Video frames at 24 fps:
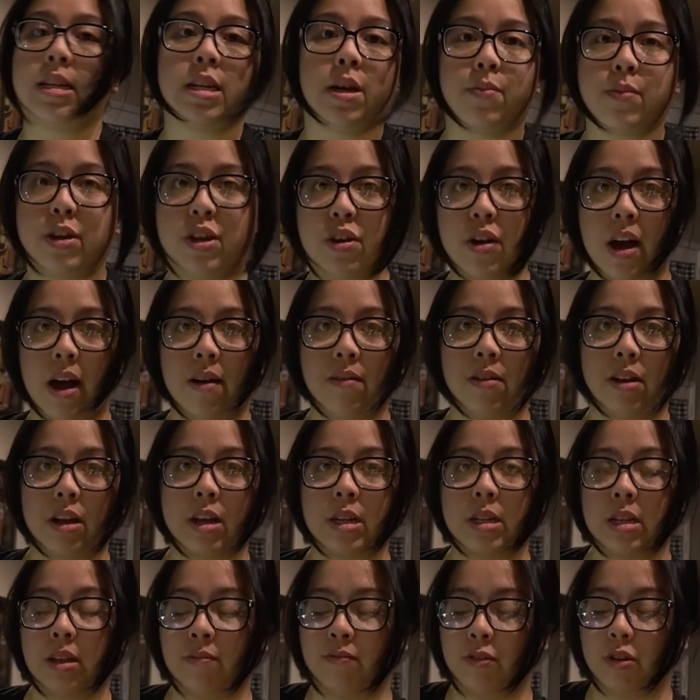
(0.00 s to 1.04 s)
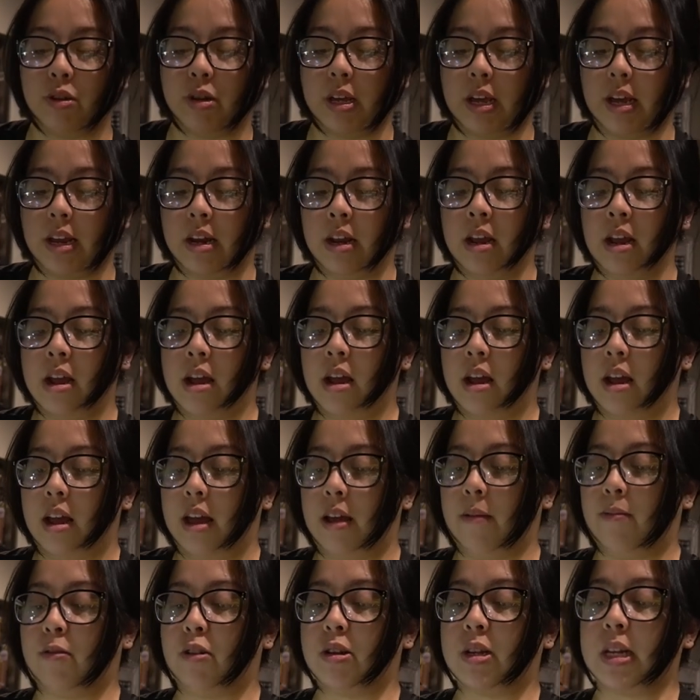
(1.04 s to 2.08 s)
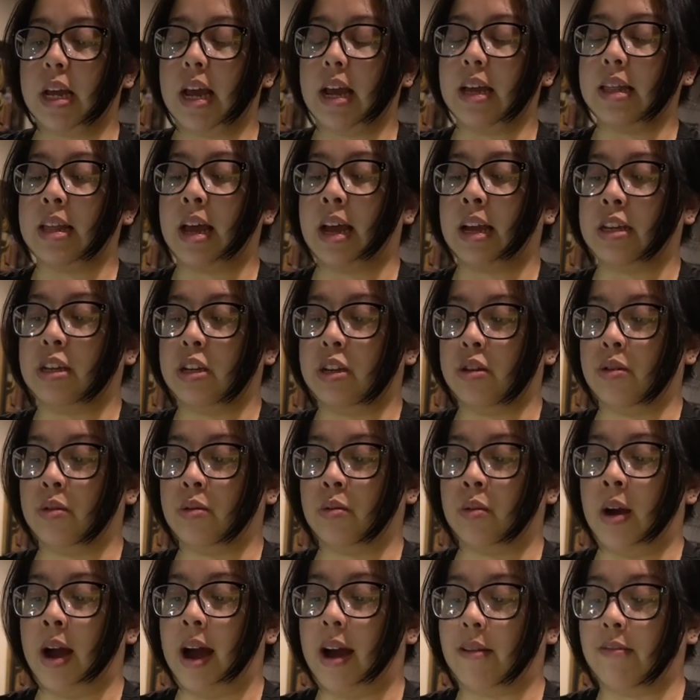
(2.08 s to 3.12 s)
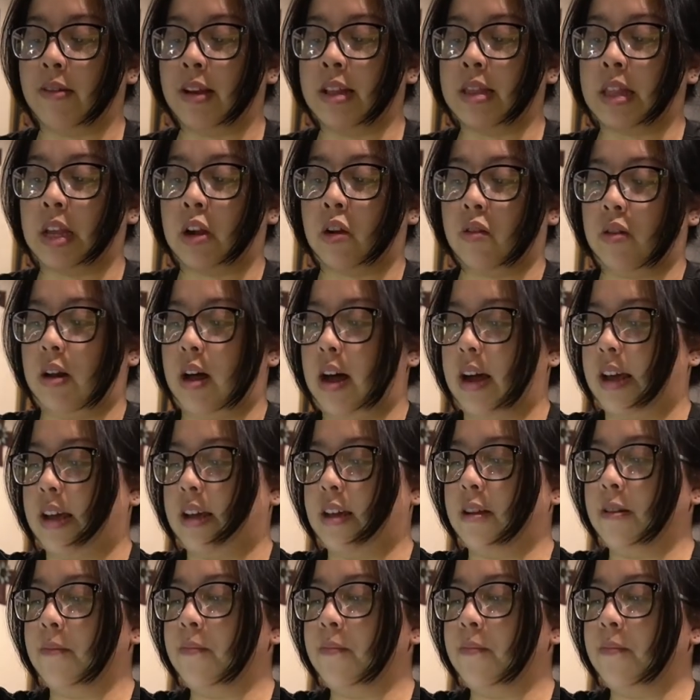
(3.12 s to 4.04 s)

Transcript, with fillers: tell me you haven't because if you did, if you're saying that you haven't, then you're lying.